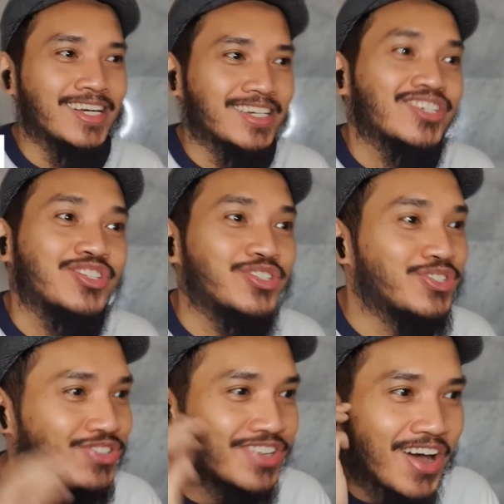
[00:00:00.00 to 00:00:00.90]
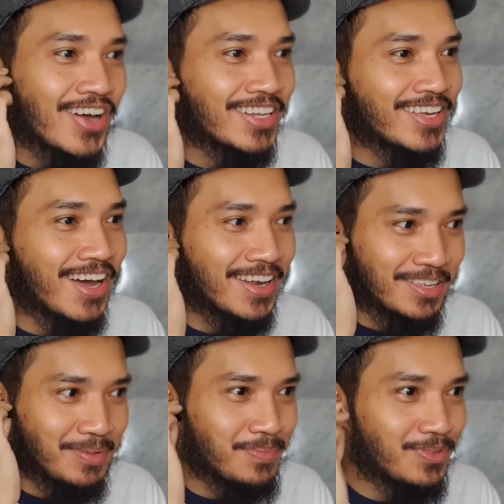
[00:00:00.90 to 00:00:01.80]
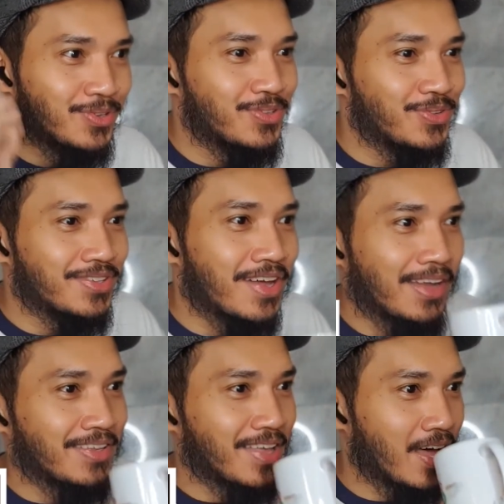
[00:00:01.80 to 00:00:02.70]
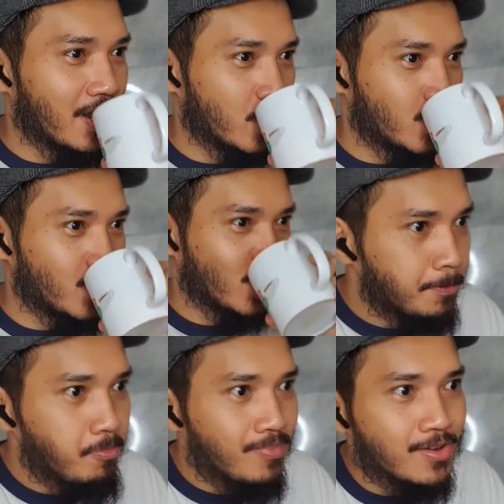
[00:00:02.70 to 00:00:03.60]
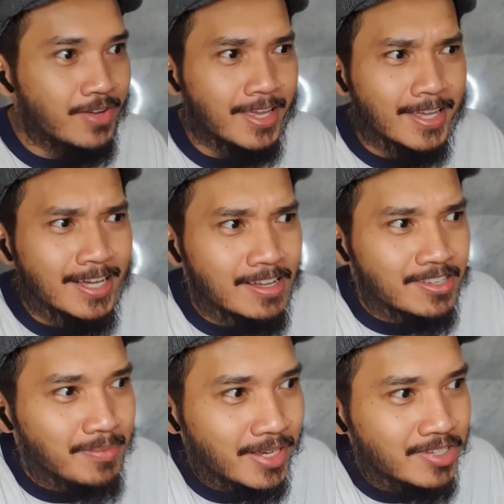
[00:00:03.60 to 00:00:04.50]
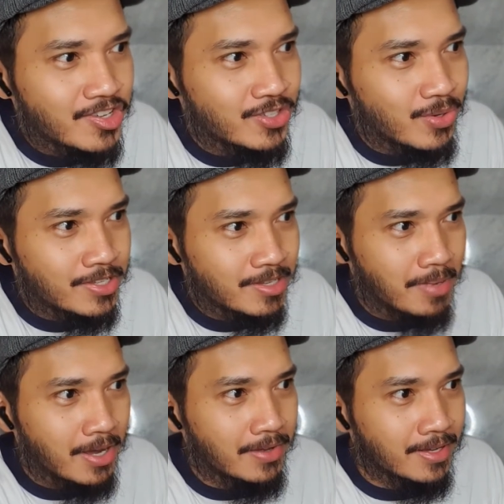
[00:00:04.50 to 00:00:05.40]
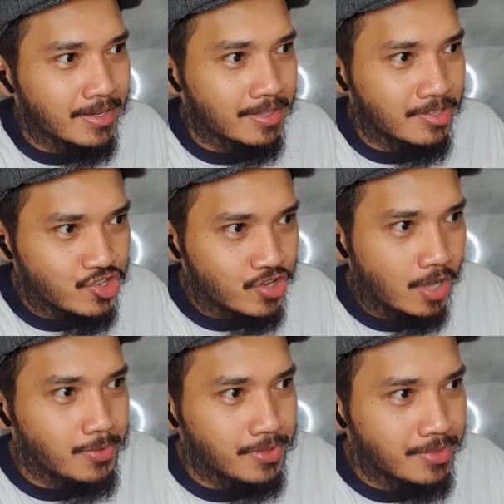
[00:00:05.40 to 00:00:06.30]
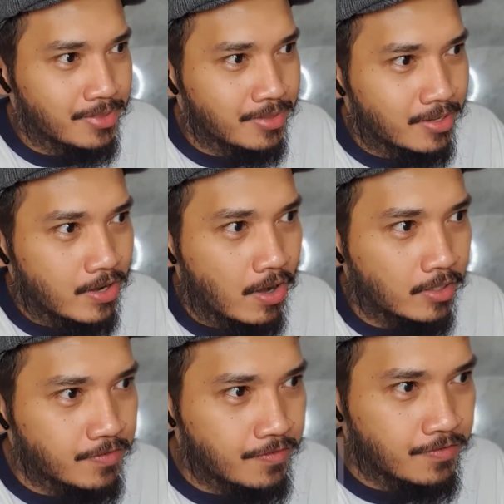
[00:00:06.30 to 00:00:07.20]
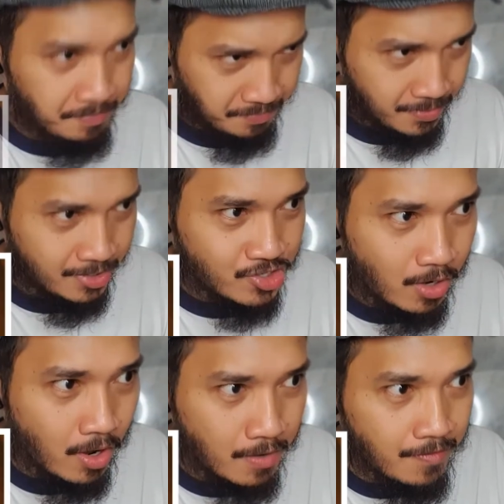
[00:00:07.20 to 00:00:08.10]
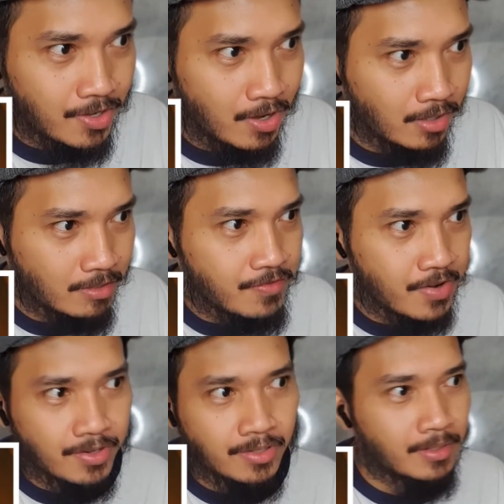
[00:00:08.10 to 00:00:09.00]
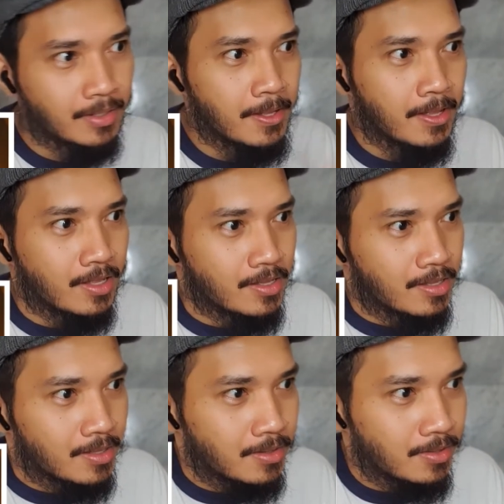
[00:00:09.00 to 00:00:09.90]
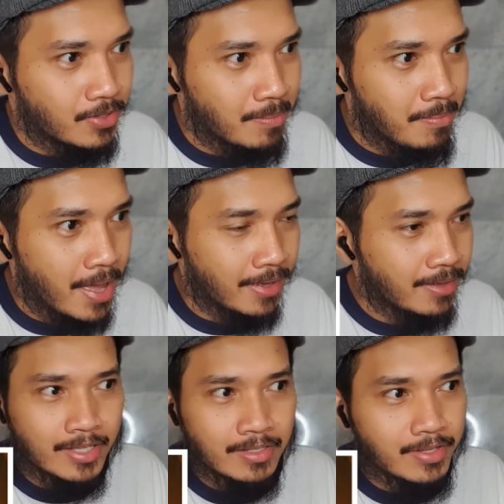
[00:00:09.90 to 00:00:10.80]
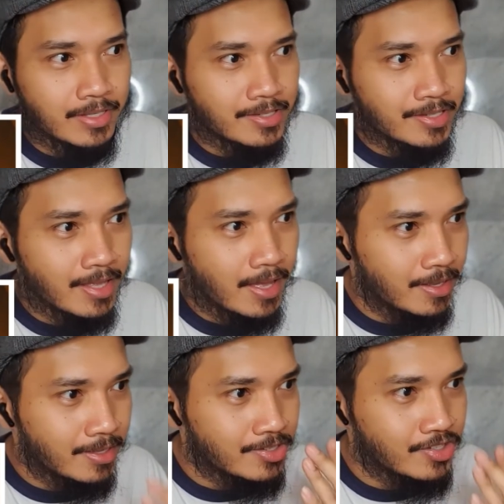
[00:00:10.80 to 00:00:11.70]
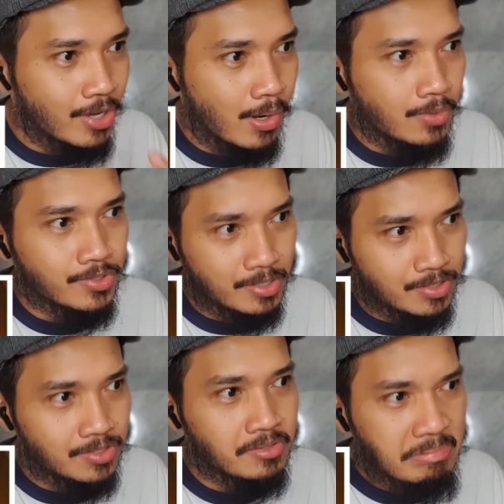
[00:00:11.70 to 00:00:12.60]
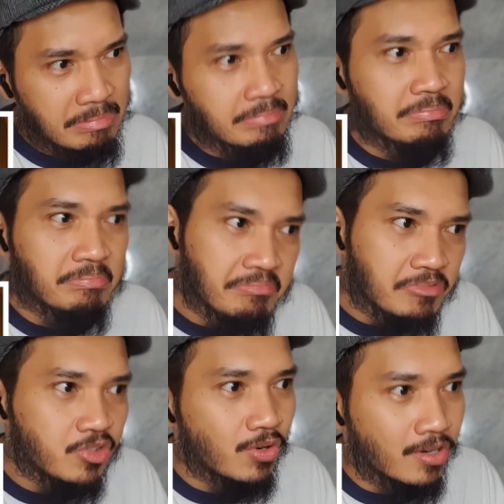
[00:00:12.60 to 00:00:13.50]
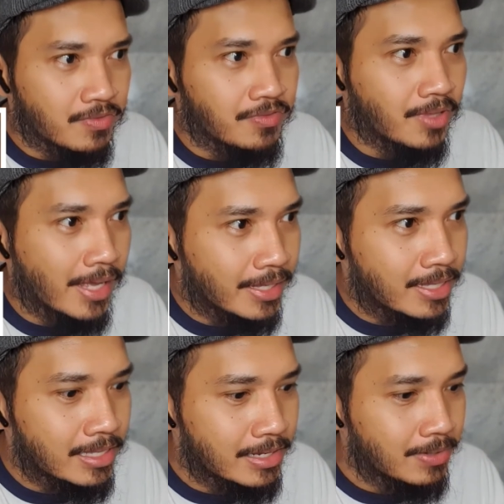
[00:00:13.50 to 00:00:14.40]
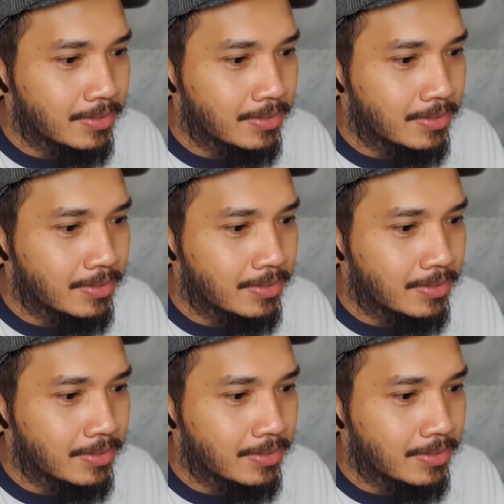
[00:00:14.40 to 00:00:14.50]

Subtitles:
You do not got him. You do not got him. Okay, something I just noticed about the shot the shot of Colin Farrell looking back. You can see that his nose is sort of like, you know,